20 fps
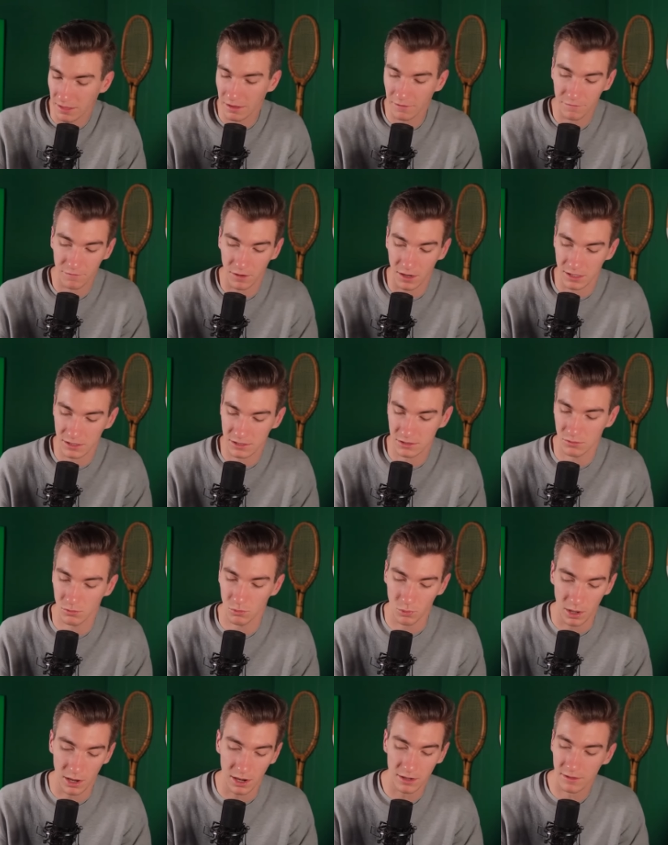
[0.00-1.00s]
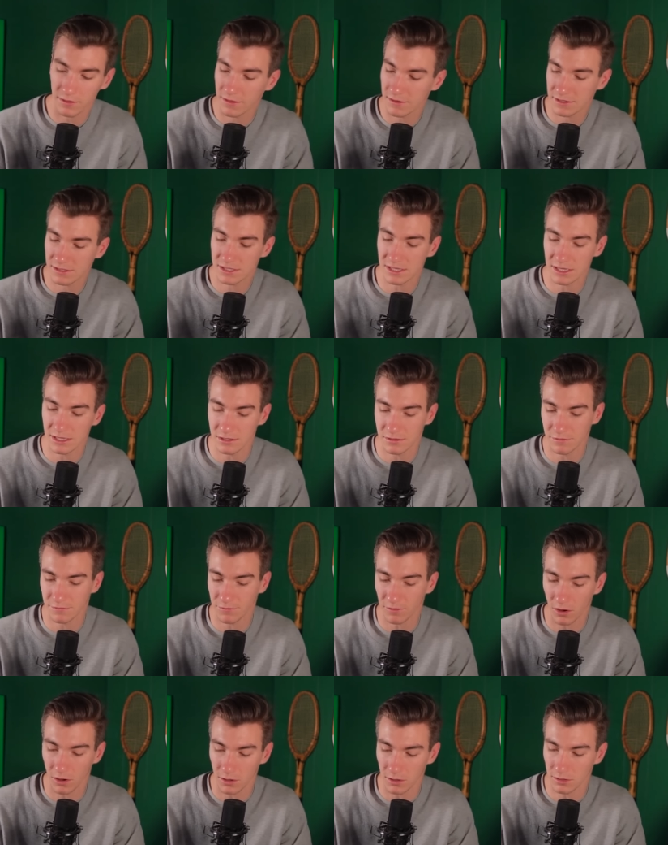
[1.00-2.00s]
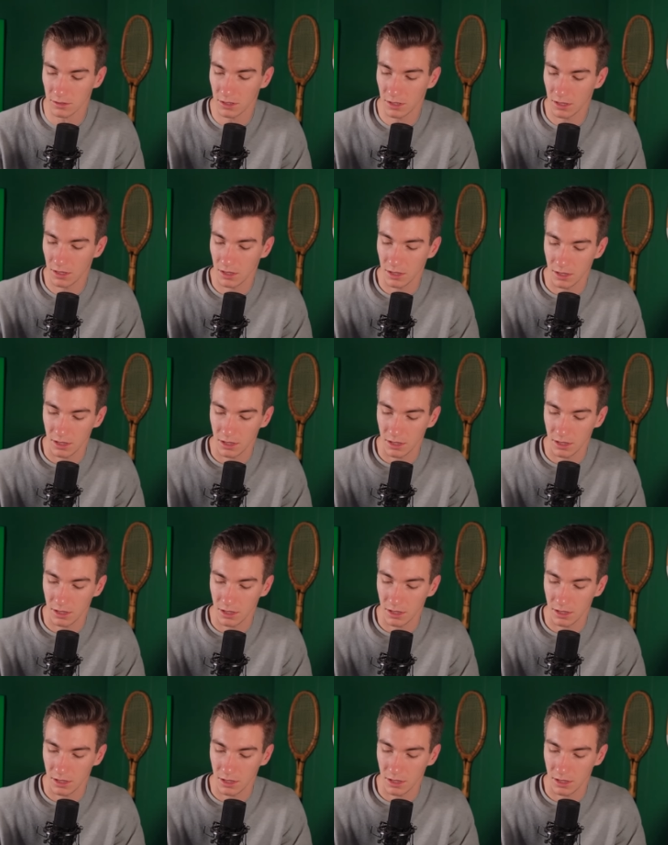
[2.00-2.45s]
thing for us. Where did the seeds fall?